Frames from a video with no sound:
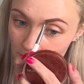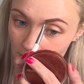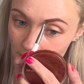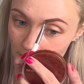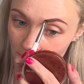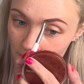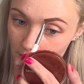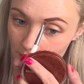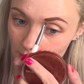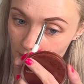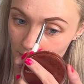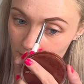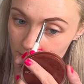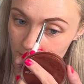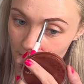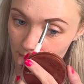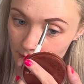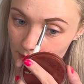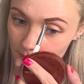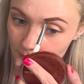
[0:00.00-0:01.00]
And then I'll
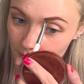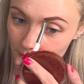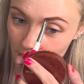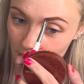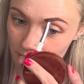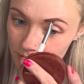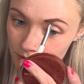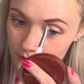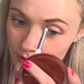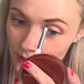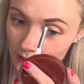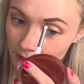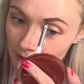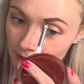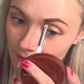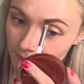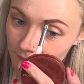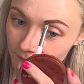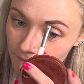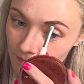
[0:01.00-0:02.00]
take the brush and kind
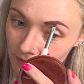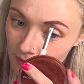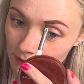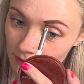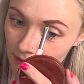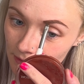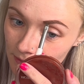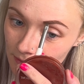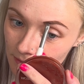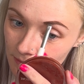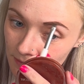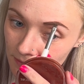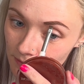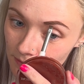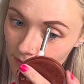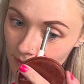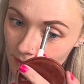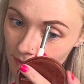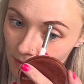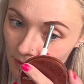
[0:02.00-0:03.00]
of fill in
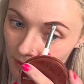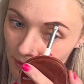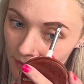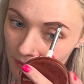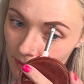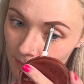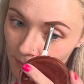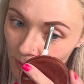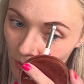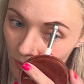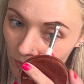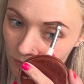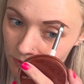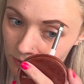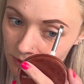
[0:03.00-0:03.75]
the bold